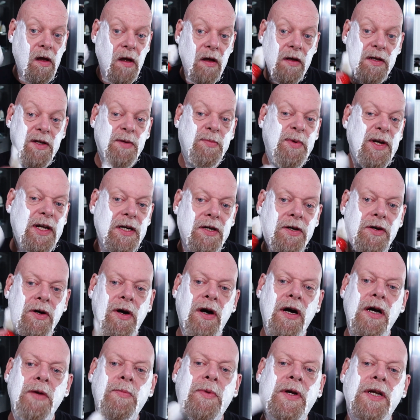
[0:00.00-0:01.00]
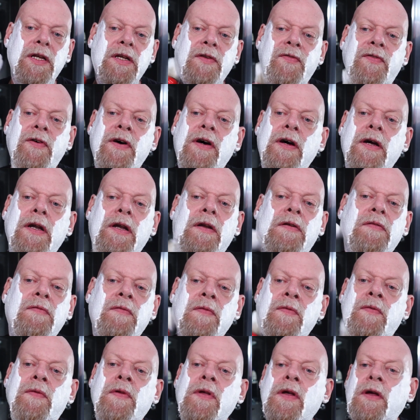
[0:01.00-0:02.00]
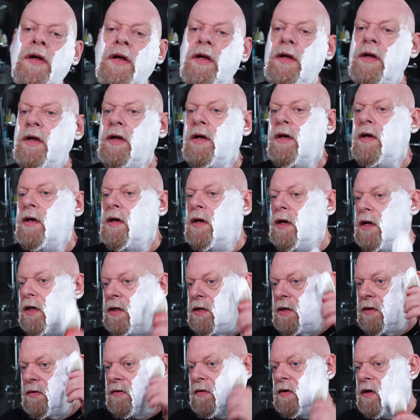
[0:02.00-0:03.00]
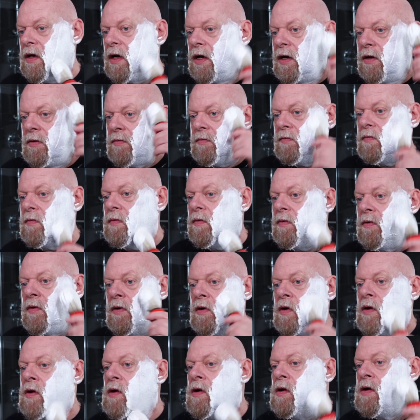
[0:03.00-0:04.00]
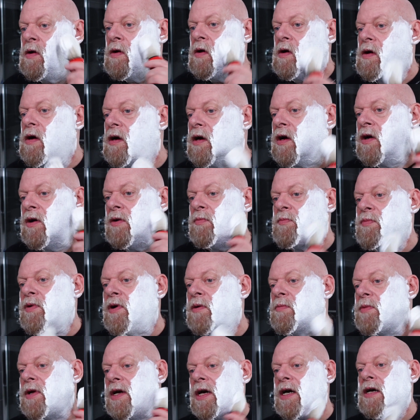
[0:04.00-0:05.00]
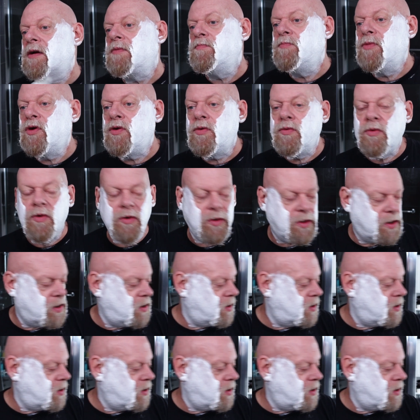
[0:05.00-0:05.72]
It's a bit dry, but it's fine. It's, I could probably add more water.